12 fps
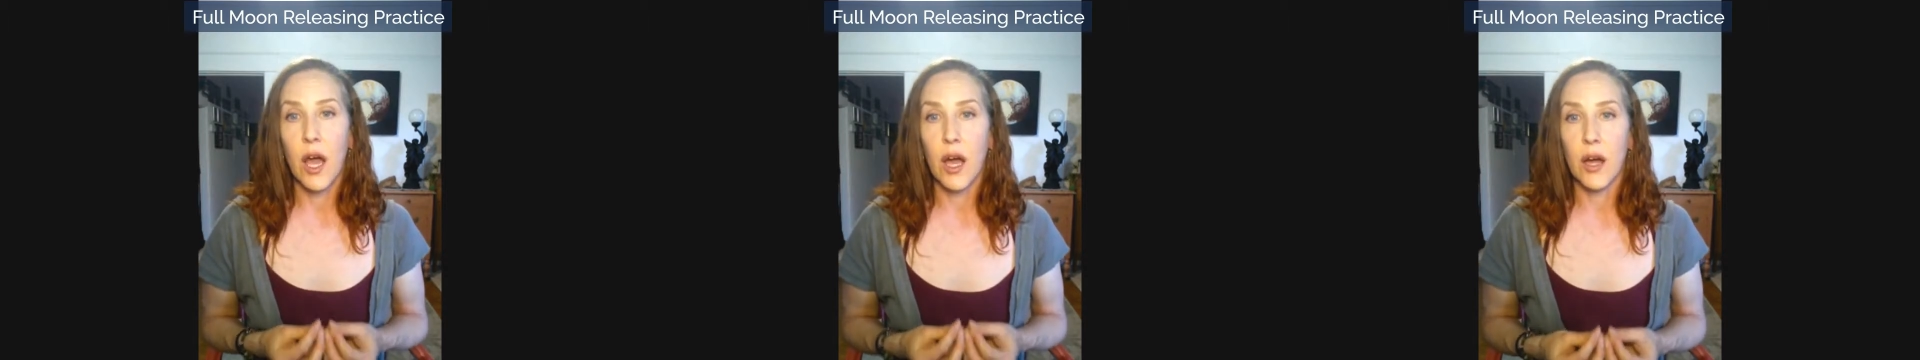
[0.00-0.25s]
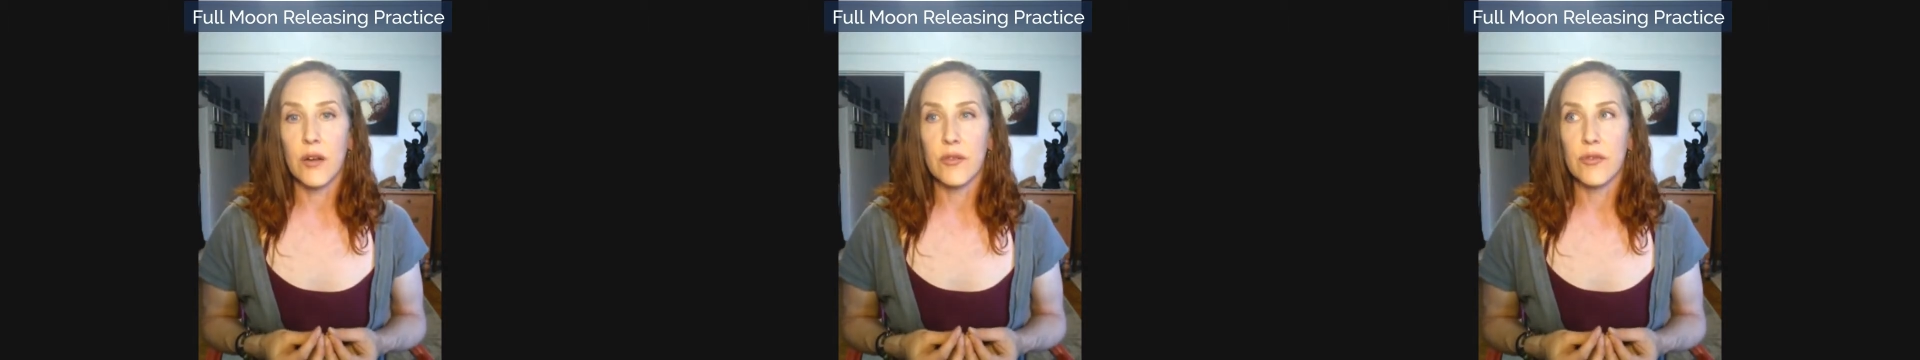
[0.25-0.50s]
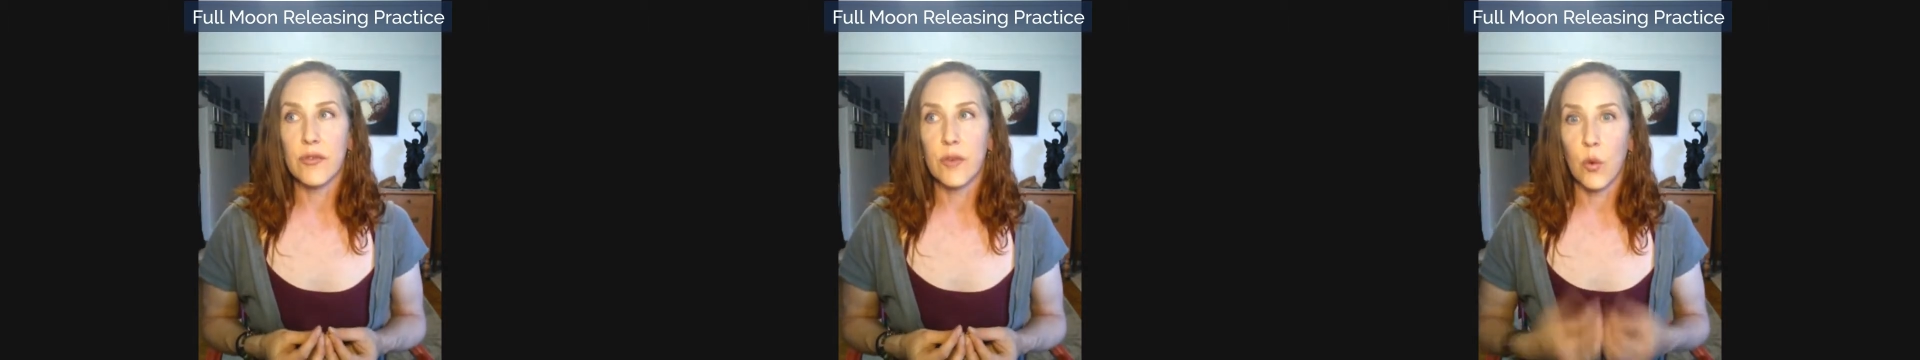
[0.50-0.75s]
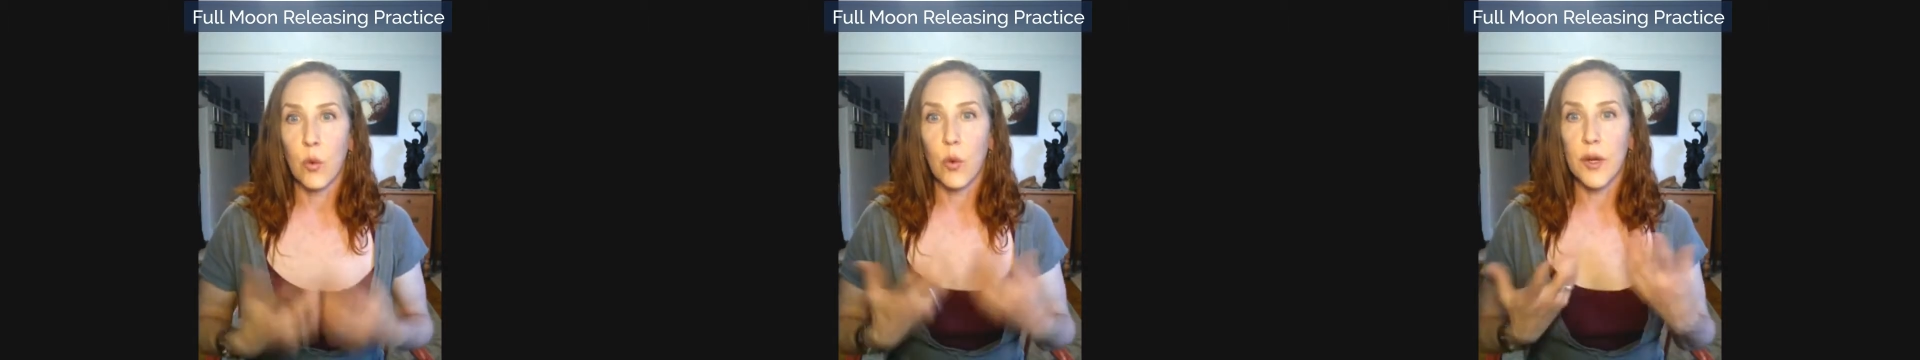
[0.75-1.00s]
of
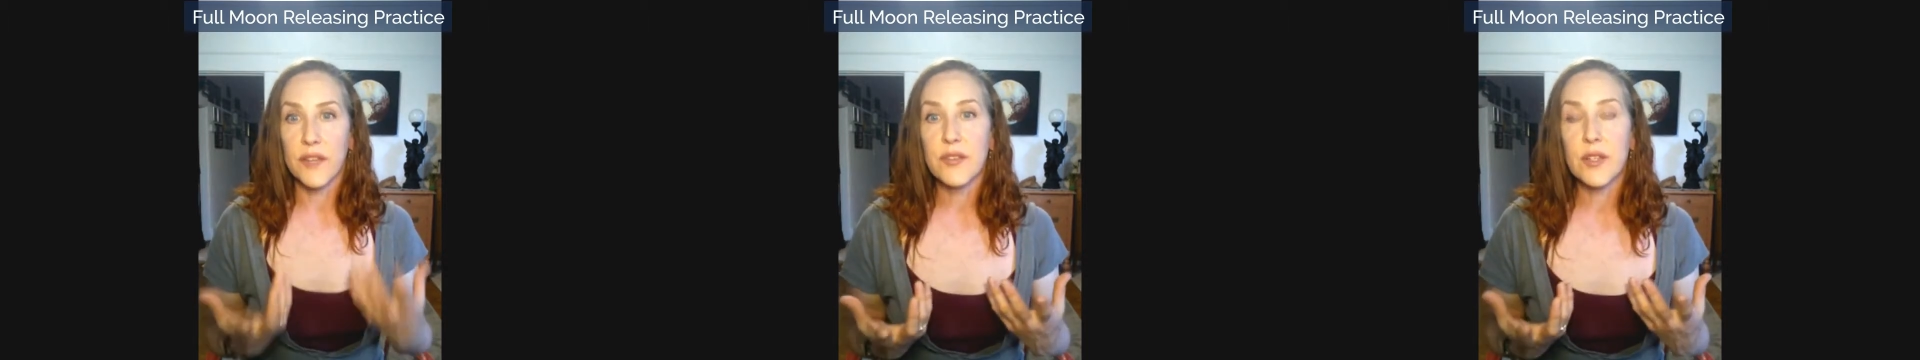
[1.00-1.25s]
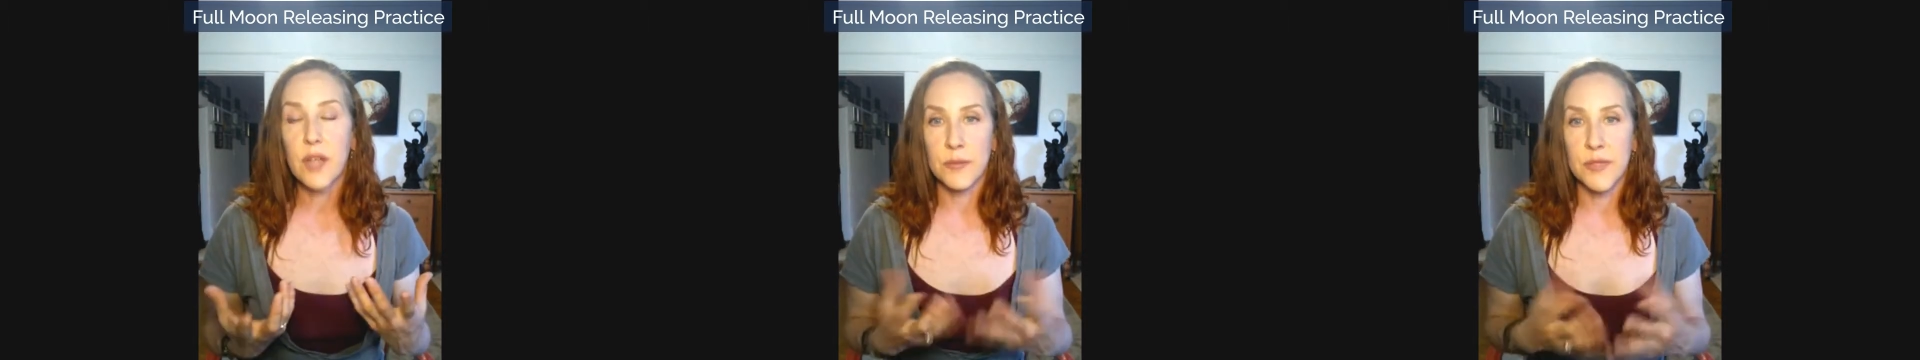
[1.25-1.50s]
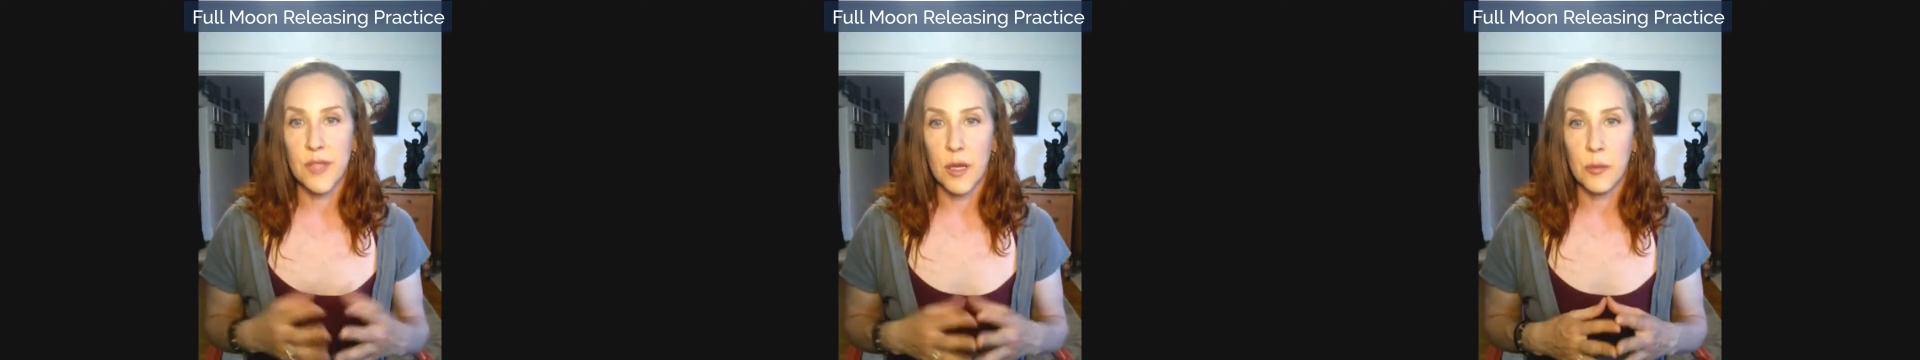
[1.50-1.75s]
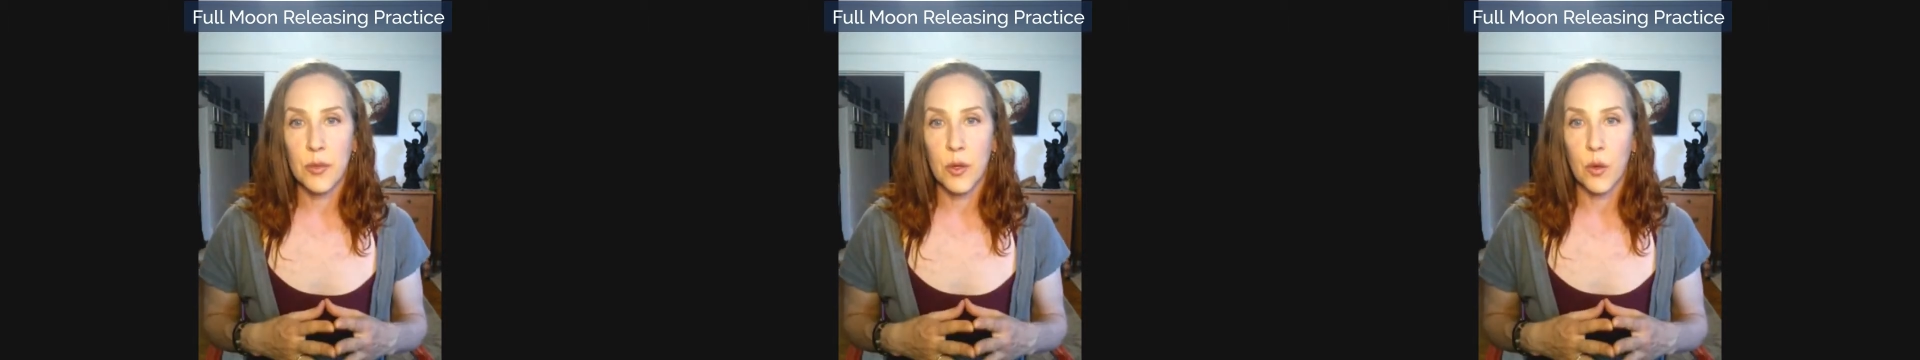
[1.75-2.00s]
whatever comes
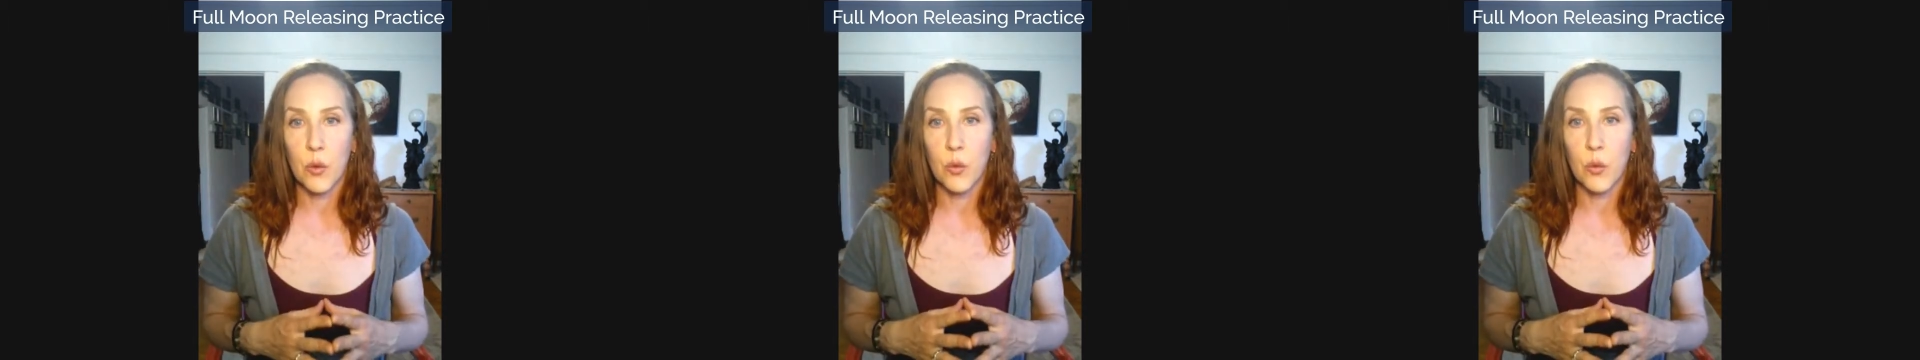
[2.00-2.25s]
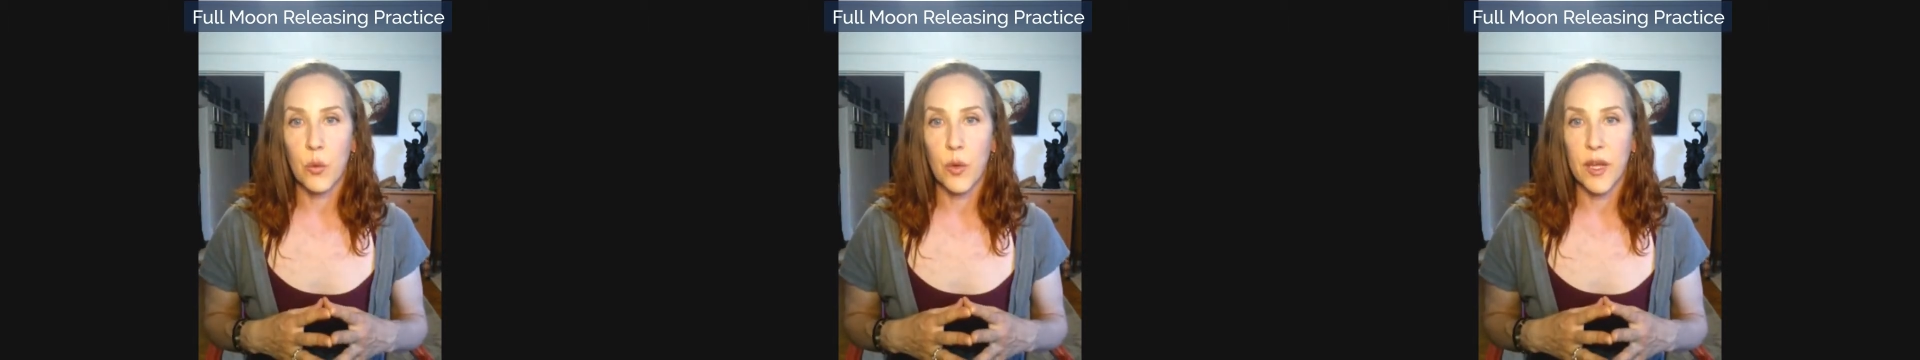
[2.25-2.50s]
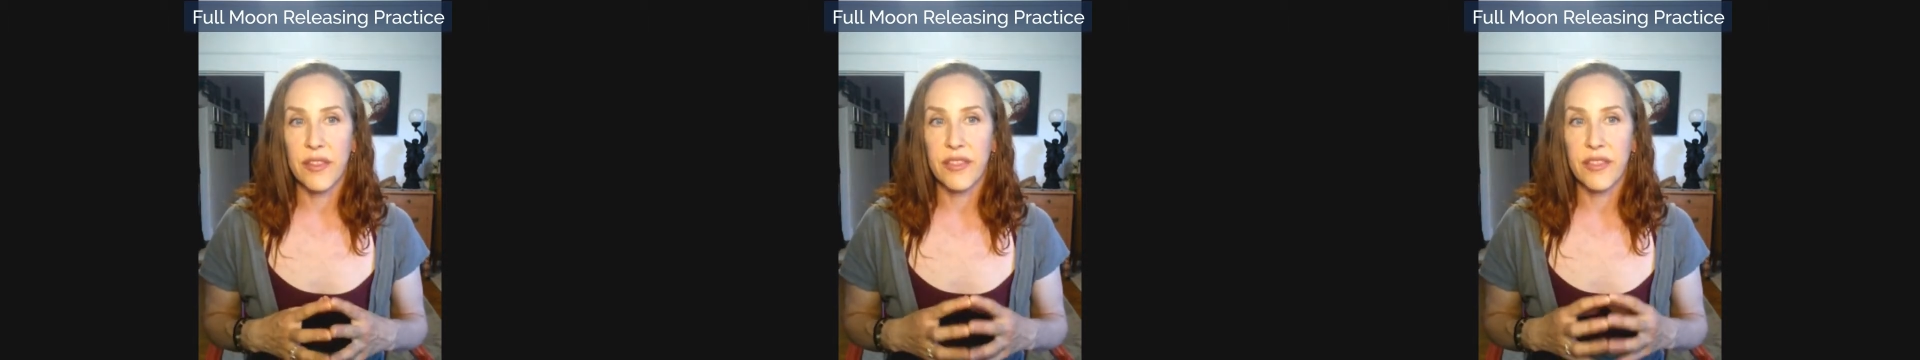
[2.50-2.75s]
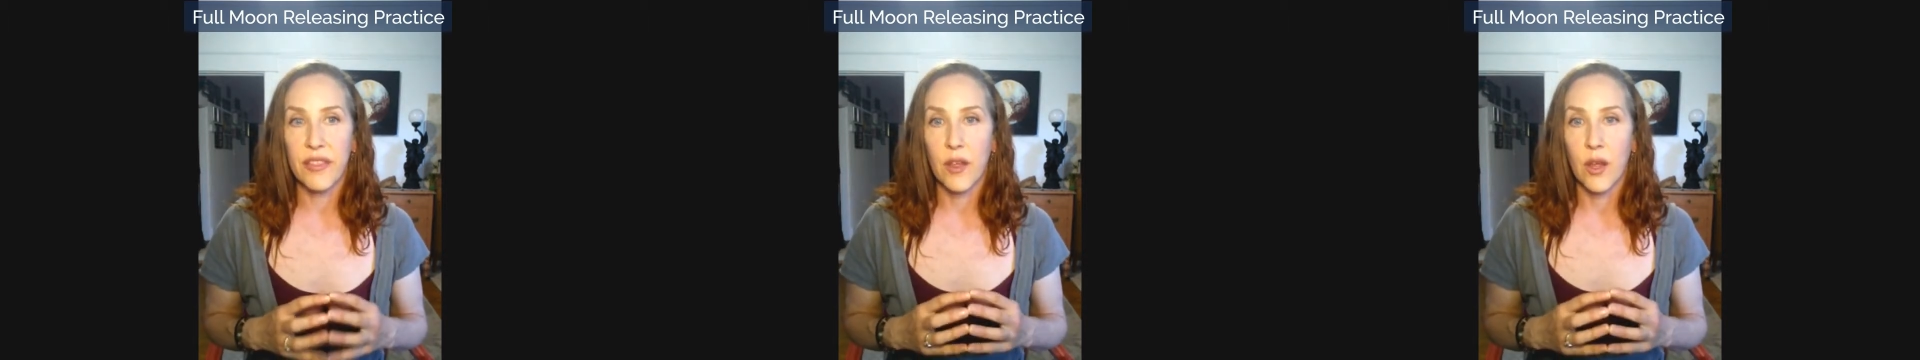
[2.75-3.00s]
up
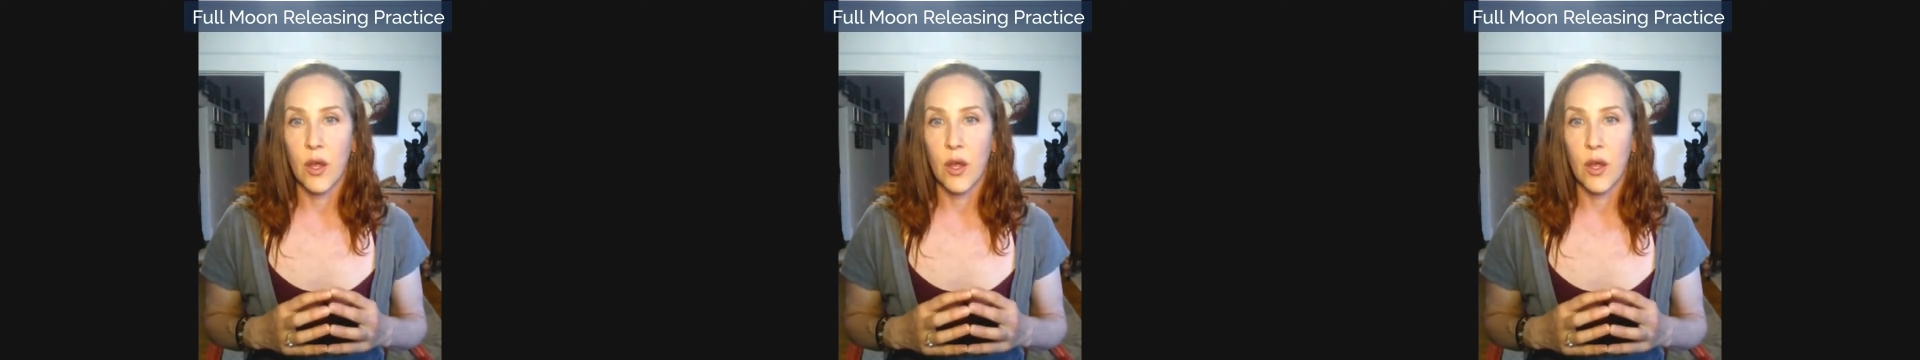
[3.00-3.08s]
with